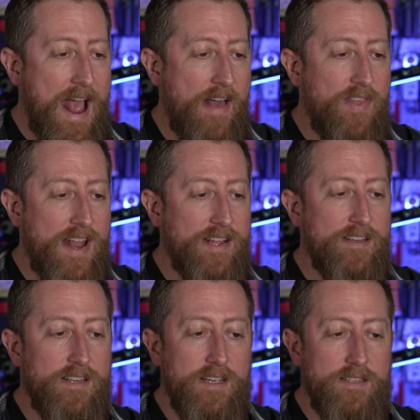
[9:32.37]
and that
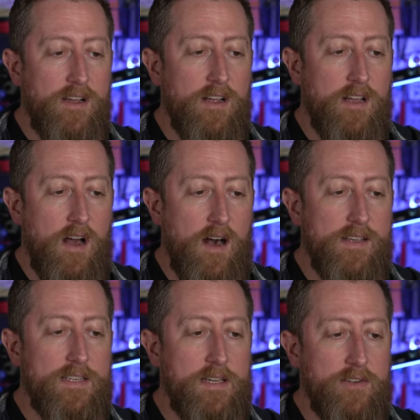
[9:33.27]
it does not
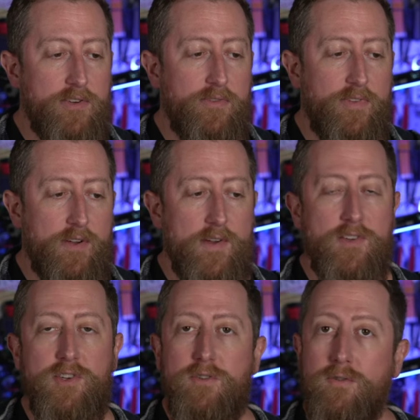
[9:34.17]
cause
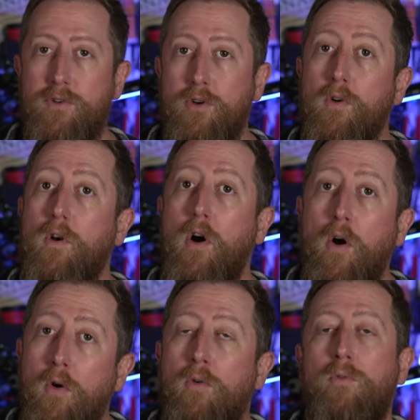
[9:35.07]
interference to your
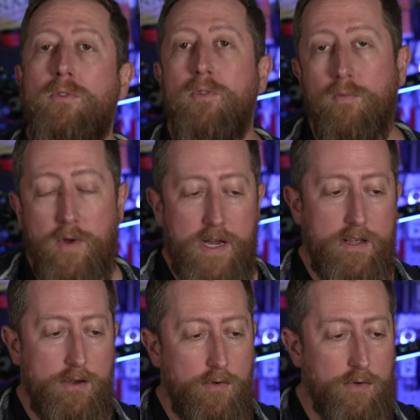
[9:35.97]
own
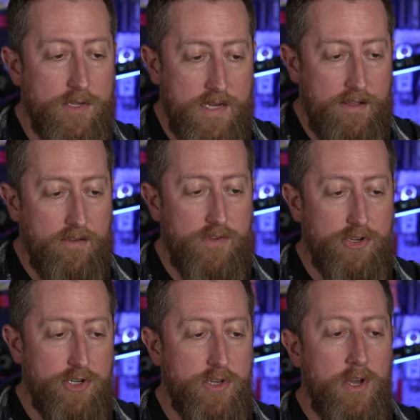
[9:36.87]
radio or
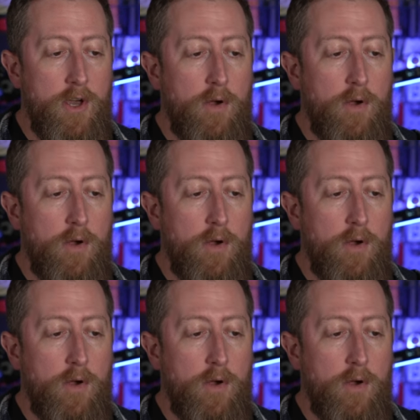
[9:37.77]
television